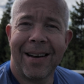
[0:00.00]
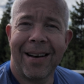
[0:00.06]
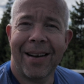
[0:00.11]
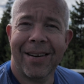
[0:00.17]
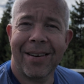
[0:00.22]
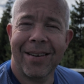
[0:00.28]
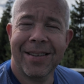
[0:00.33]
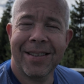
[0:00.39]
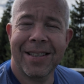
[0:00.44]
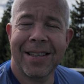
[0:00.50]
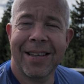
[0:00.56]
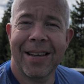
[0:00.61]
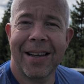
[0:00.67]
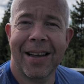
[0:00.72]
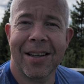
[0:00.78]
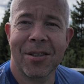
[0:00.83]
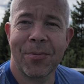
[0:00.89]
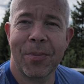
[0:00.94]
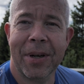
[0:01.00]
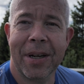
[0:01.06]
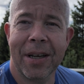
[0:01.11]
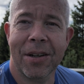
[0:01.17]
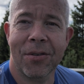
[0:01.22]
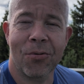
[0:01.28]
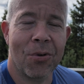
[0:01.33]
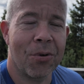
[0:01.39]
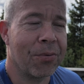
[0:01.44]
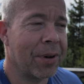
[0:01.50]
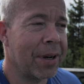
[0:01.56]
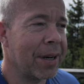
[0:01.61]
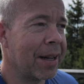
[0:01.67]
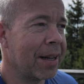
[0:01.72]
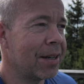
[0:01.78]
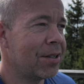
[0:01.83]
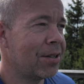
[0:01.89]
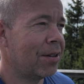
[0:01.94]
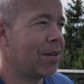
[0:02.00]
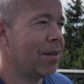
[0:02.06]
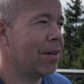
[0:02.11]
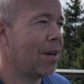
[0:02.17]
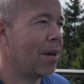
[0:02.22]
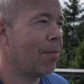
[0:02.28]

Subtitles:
Hi guys, Aspen here, Drone in Nature.